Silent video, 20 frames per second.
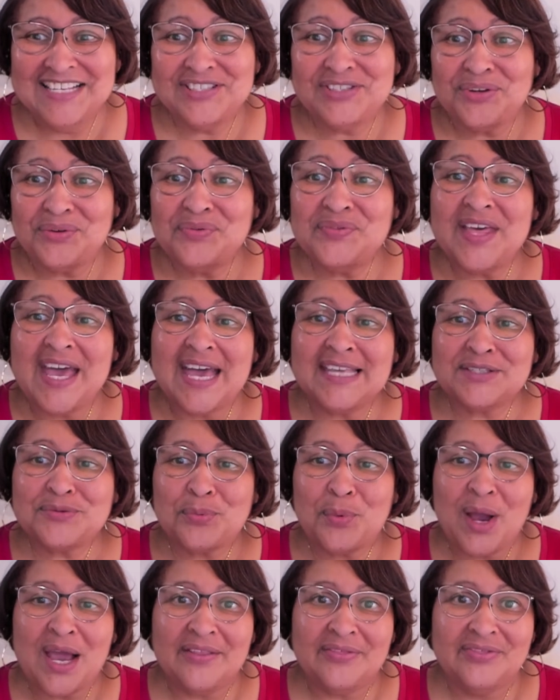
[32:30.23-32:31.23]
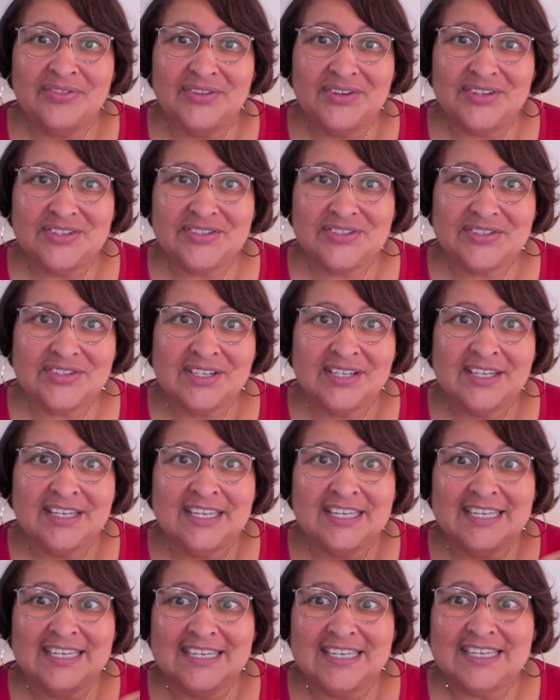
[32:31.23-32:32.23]
so that's why this
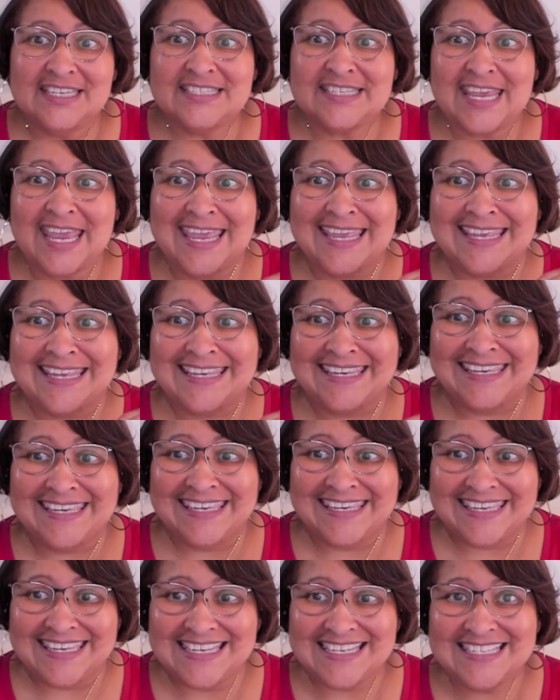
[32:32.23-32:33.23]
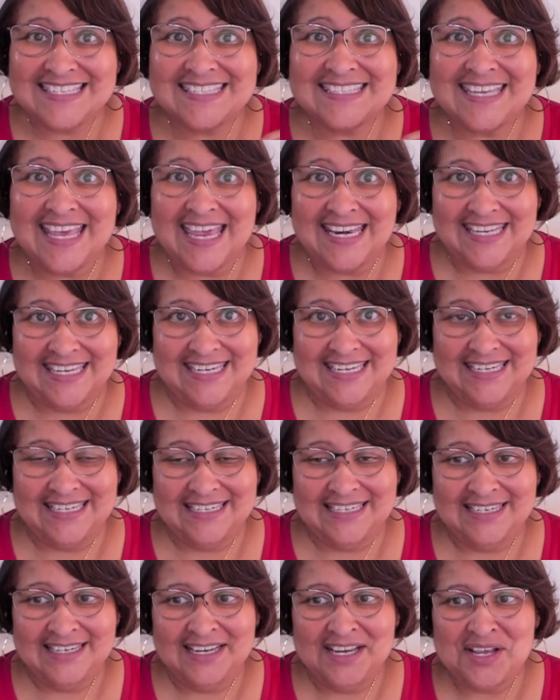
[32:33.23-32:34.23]
is a key
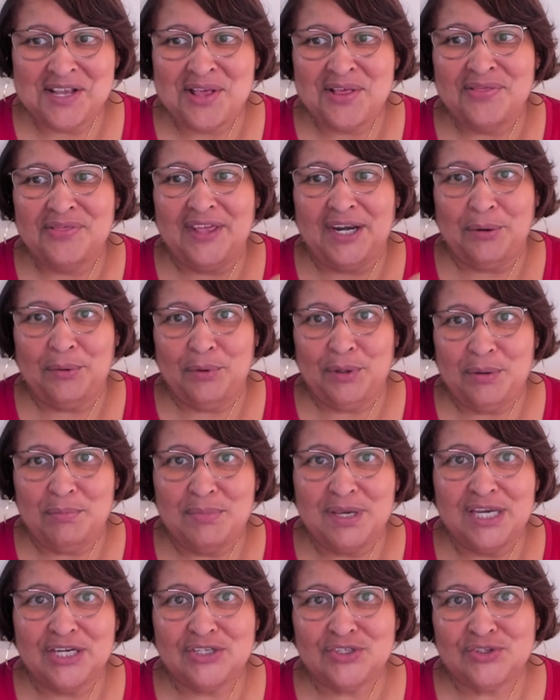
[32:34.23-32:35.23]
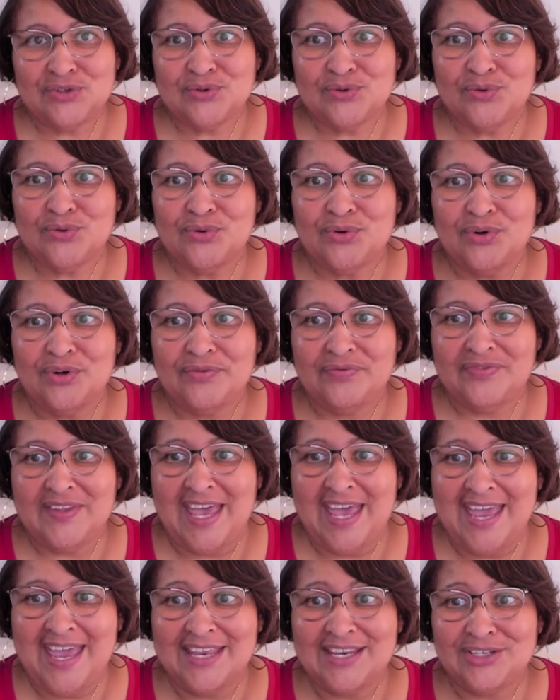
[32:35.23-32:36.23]
setting that I want to make sure
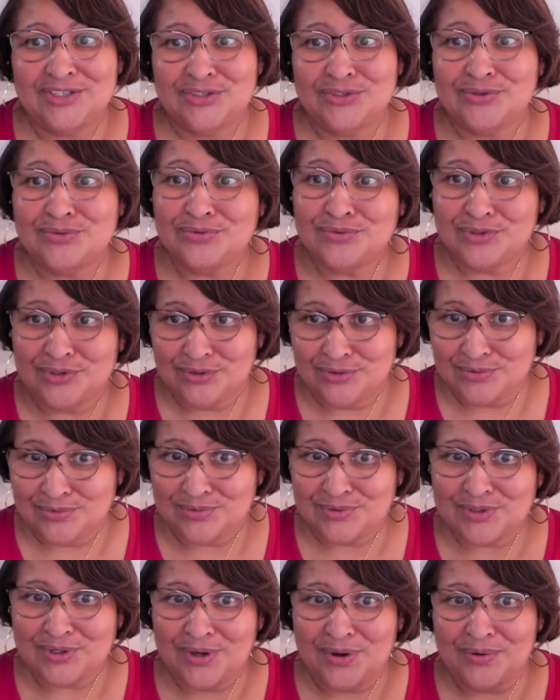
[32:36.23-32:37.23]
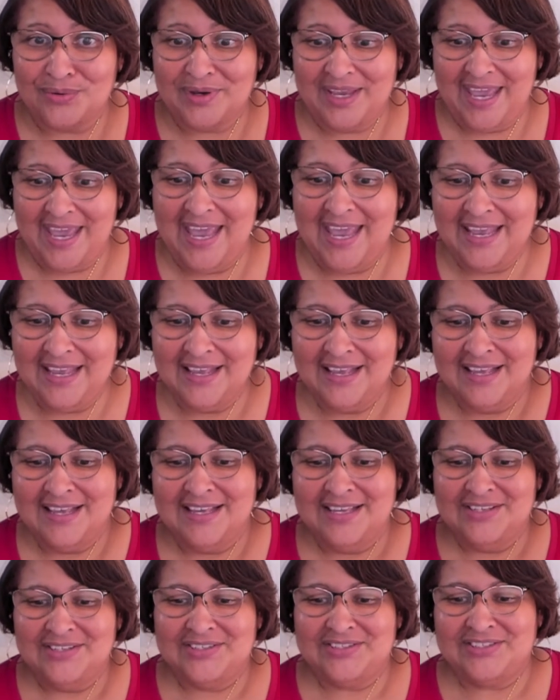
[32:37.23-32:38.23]
that you use. Okay.
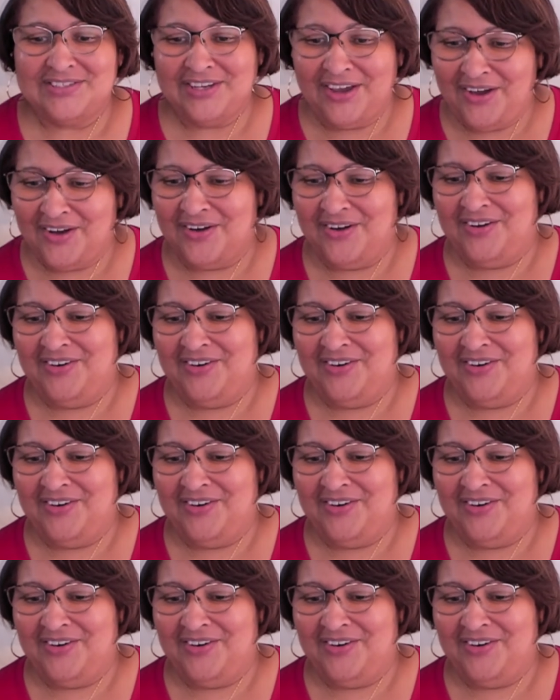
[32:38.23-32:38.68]
So,